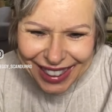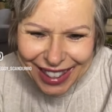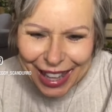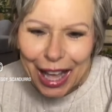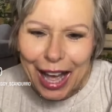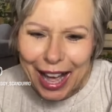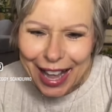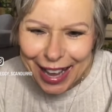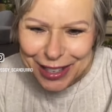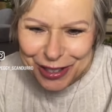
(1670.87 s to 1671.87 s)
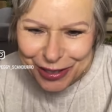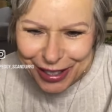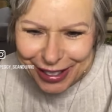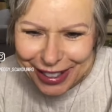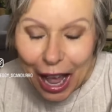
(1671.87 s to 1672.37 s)
Hi, Astrid.
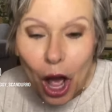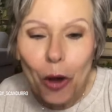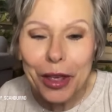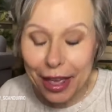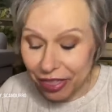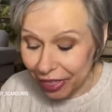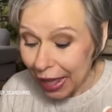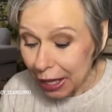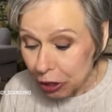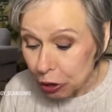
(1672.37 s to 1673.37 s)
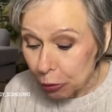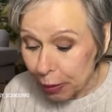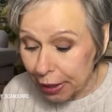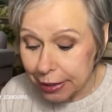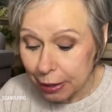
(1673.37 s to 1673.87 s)
Okay, thank you,
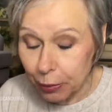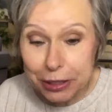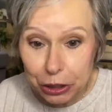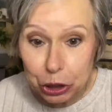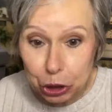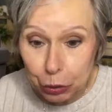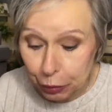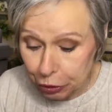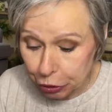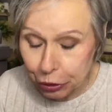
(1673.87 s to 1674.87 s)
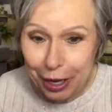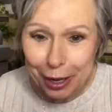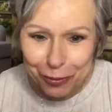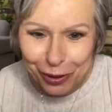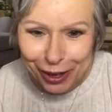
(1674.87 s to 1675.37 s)
because I wasn't sure what your name
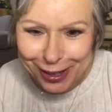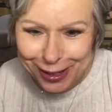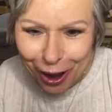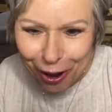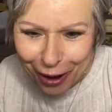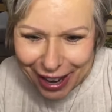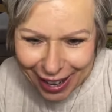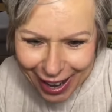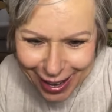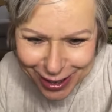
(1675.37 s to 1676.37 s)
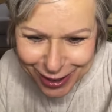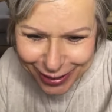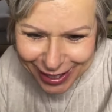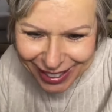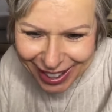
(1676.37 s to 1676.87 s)
was. All right, Astrid,
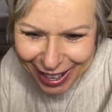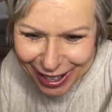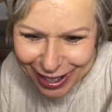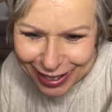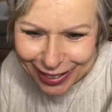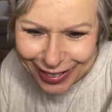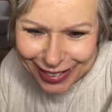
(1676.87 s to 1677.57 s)
thank you.